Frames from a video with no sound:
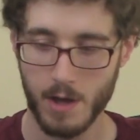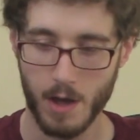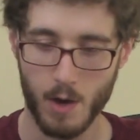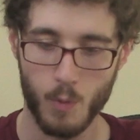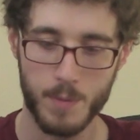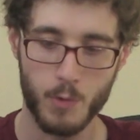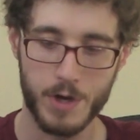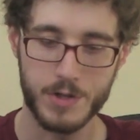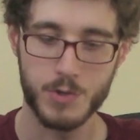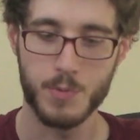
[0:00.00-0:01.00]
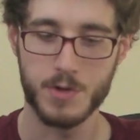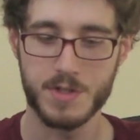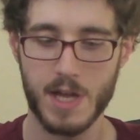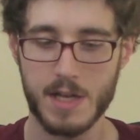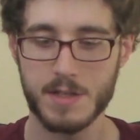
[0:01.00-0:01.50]

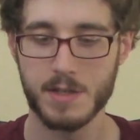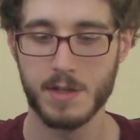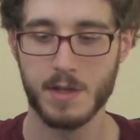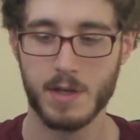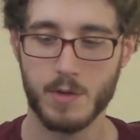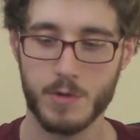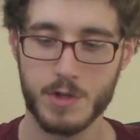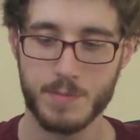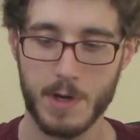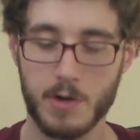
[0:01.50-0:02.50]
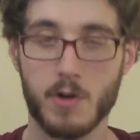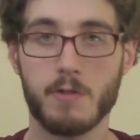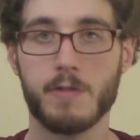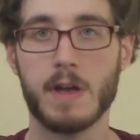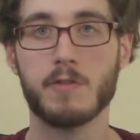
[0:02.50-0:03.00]
1.2%, which is my
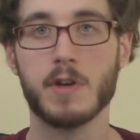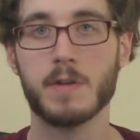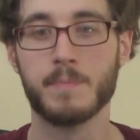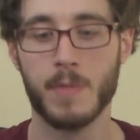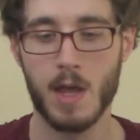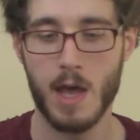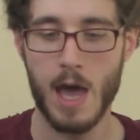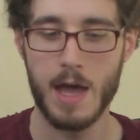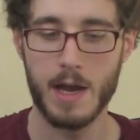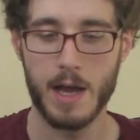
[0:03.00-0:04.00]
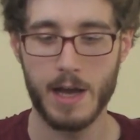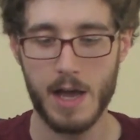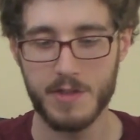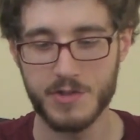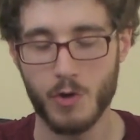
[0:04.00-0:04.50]
current favorite. And I
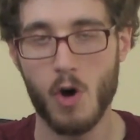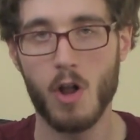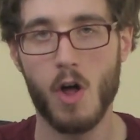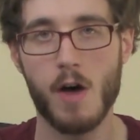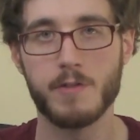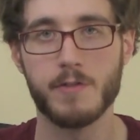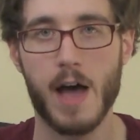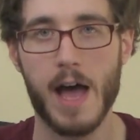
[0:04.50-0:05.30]
got this all off of